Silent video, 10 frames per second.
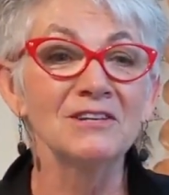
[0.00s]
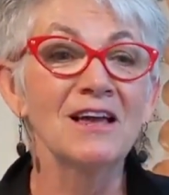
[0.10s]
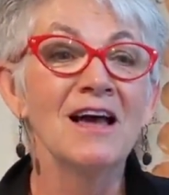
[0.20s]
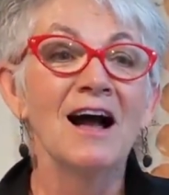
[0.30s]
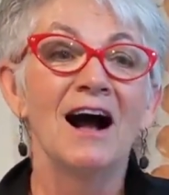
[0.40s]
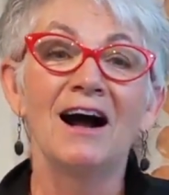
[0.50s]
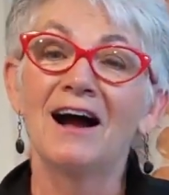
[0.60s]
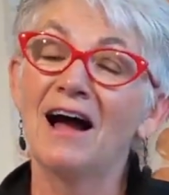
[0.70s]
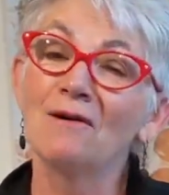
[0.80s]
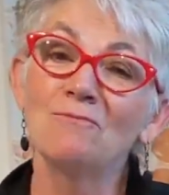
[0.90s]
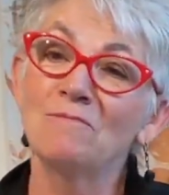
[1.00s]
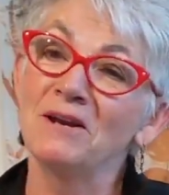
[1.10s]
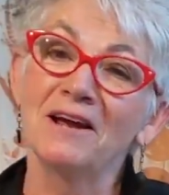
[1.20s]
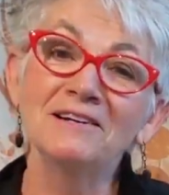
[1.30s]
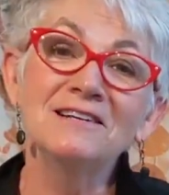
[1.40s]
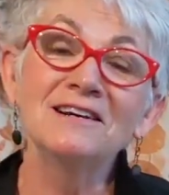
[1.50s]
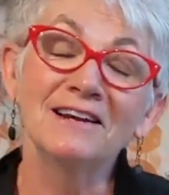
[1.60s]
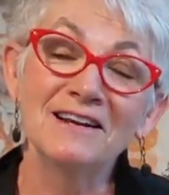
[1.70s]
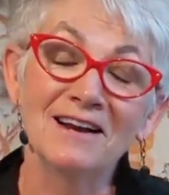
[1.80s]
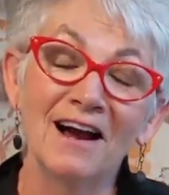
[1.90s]
In
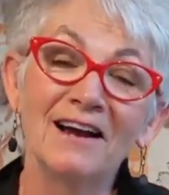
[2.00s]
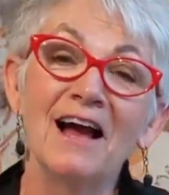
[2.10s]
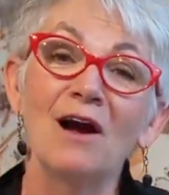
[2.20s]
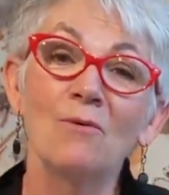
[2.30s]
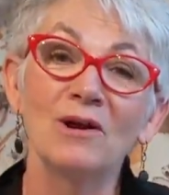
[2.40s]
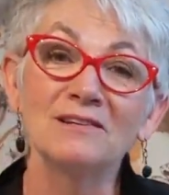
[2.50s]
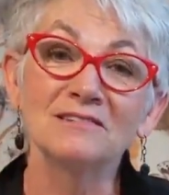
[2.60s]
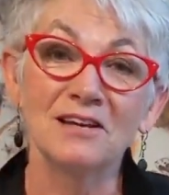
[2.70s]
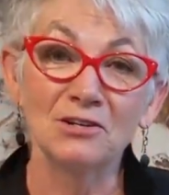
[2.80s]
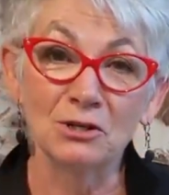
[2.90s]
1999, I went to St.